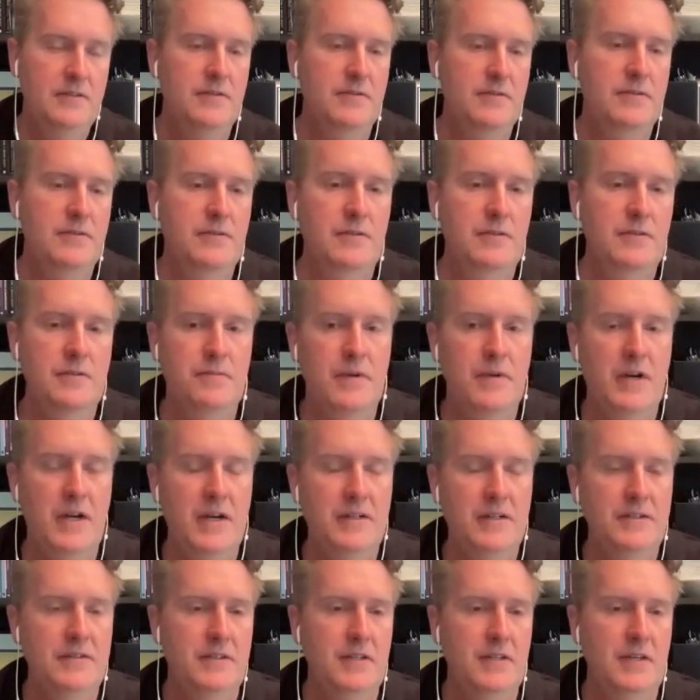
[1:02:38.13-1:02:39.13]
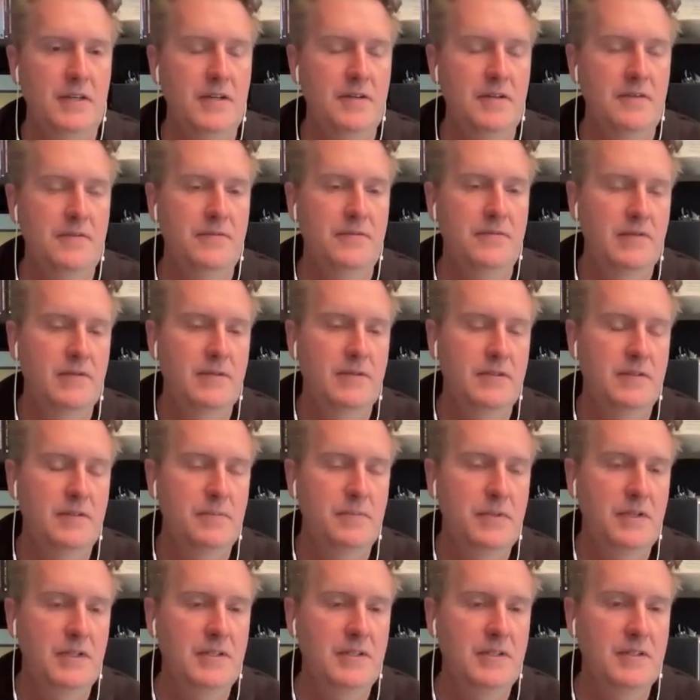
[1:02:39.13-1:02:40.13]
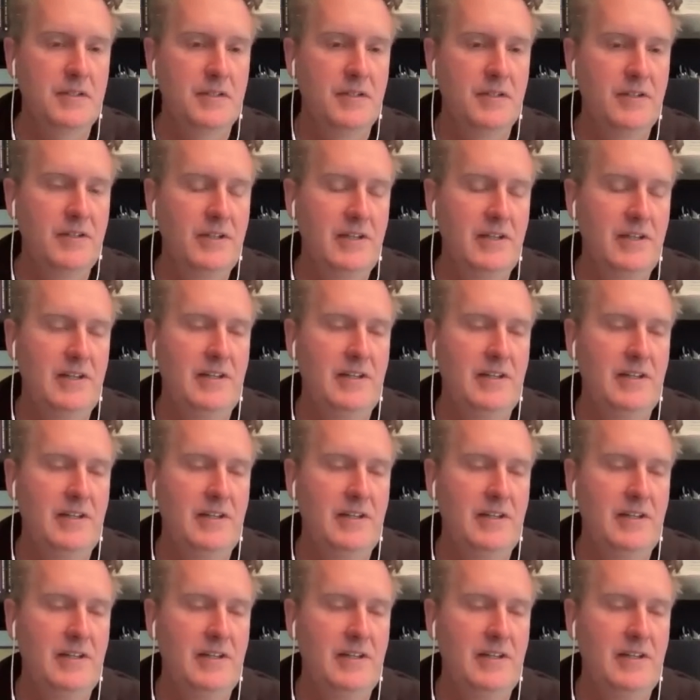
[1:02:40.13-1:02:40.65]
or product stuff? Give us the pitch.